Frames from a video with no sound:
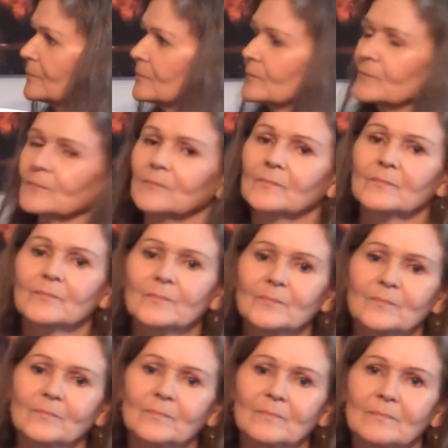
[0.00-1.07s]

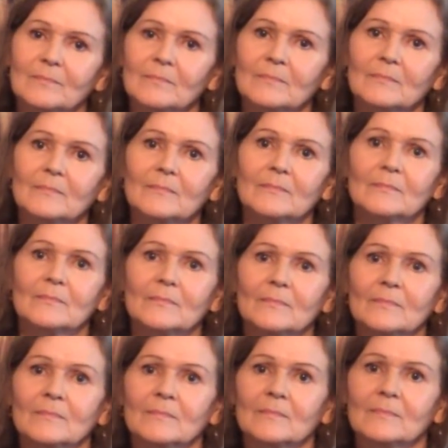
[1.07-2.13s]

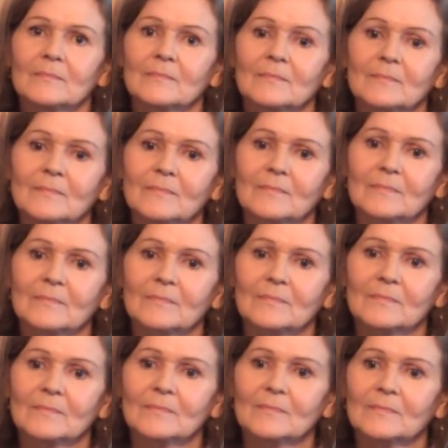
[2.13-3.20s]

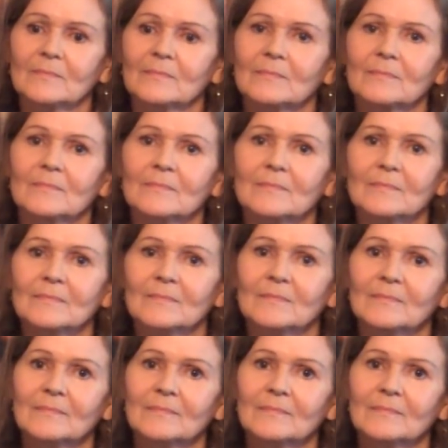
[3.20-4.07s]
[no speech]